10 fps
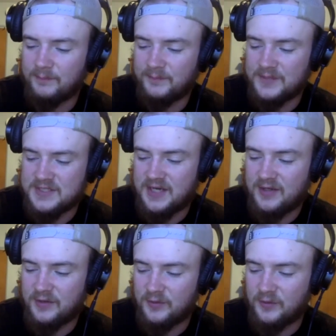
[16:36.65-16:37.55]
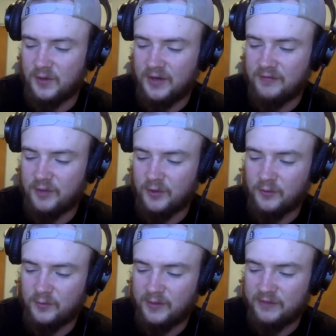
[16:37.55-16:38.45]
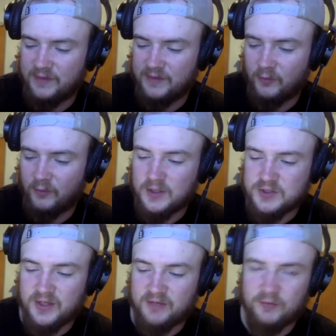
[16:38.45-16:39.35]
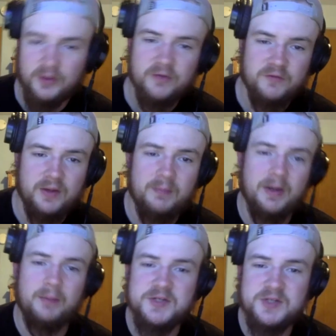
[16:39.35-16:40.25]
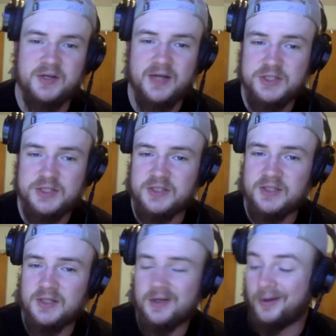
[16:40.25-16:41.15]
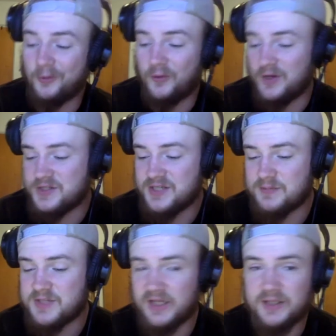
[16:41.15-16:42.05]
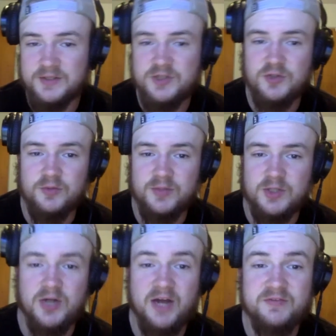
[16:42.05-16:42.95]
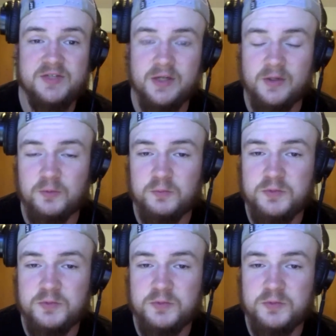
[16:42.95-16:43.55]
Is kind of the route I go. My favorite ones where I can really feel that mind muscle connection are the ones that I'm tend to be drafting here.